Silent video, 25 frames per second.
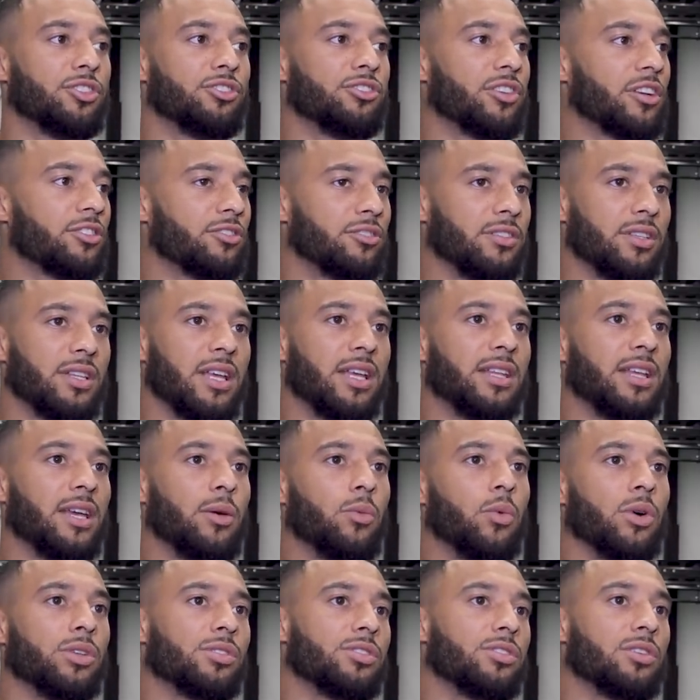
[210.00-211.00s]
trajectory that
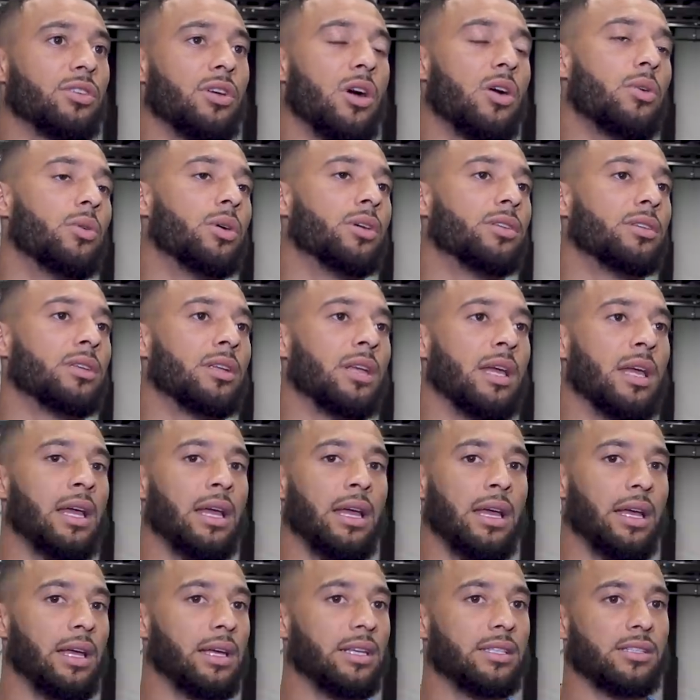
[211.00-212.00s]
they want to go on.
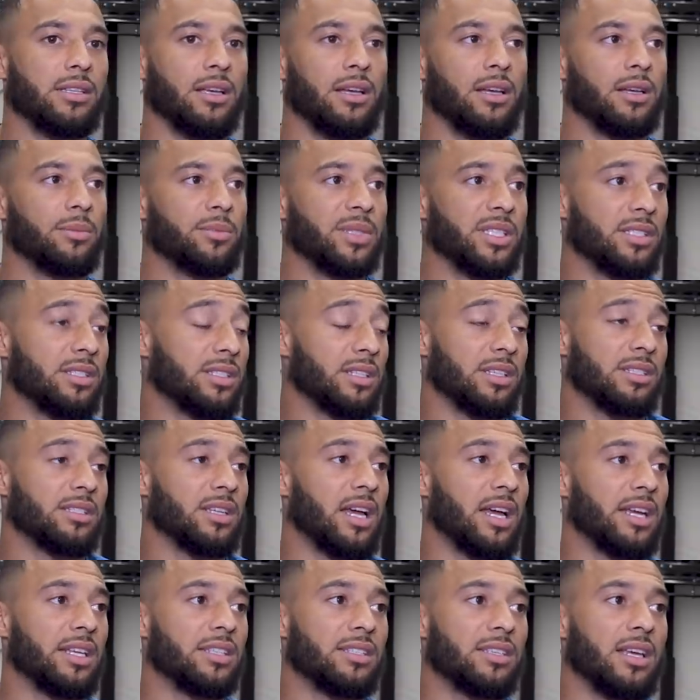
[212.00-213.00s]
It's um, it's
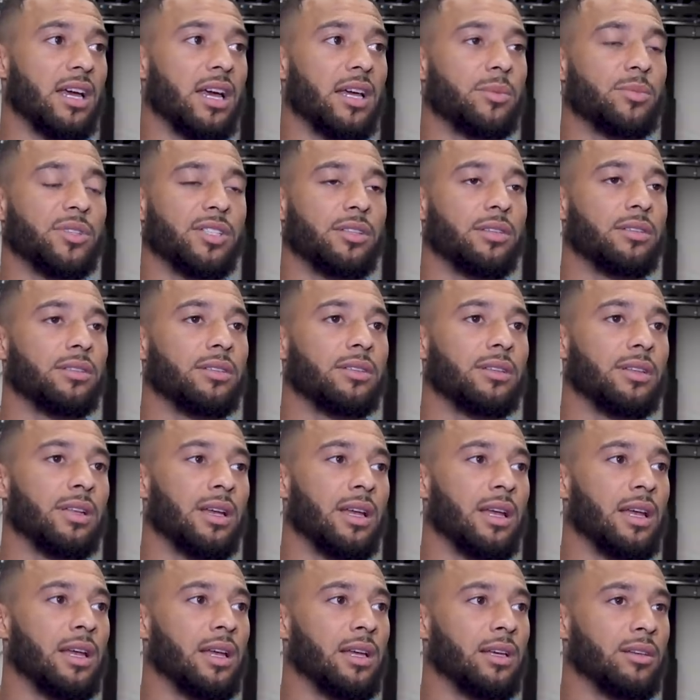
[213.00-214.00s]
exciting times, and
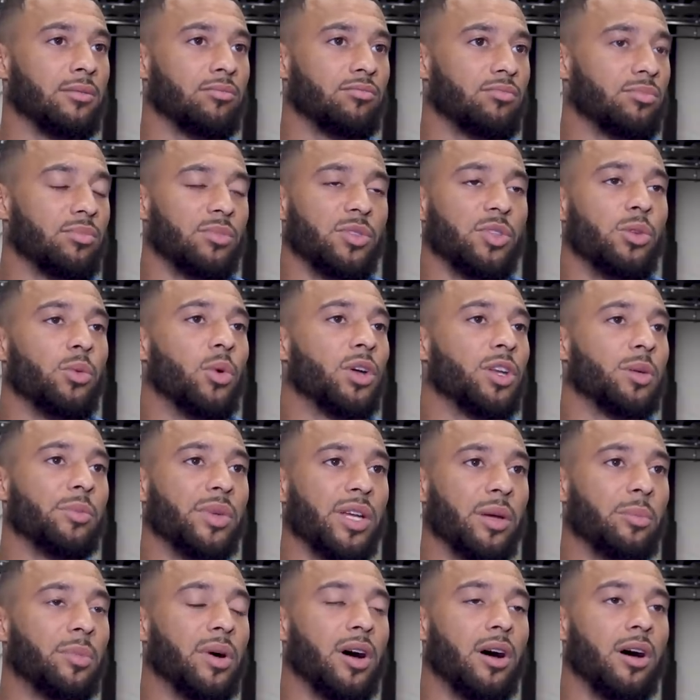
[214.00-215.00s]
you want to
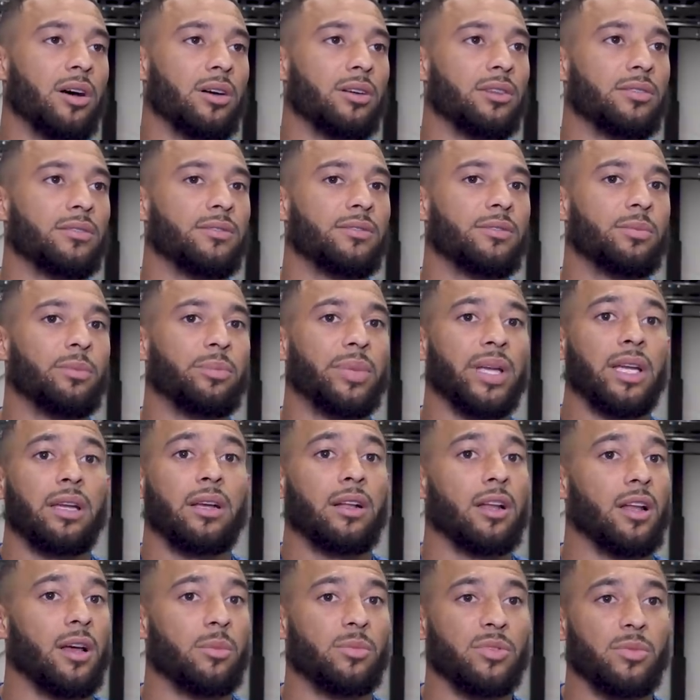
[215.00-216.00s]
be a part of big
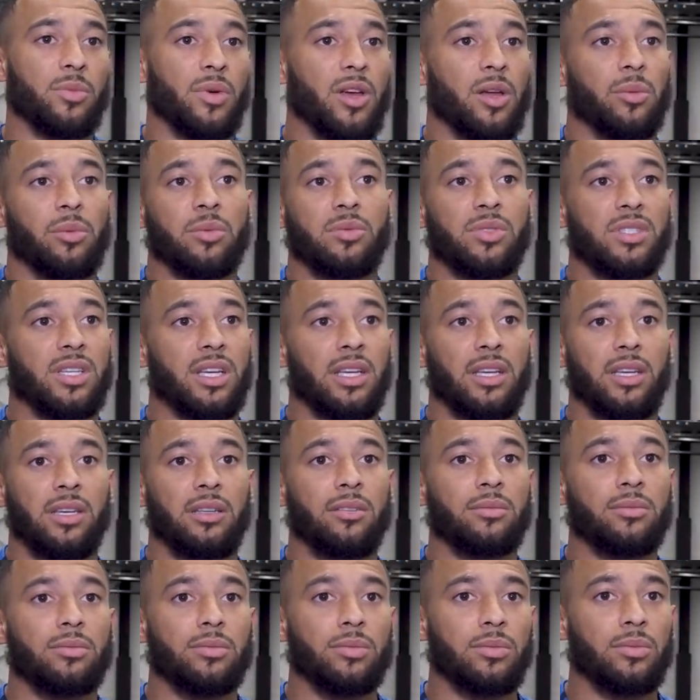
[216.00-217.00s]
clubs. Birmingham
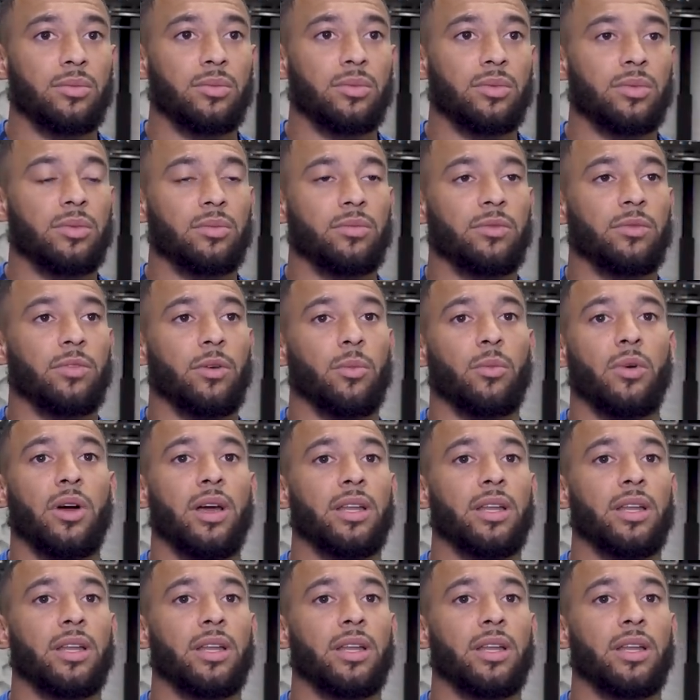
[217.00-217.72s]
City, from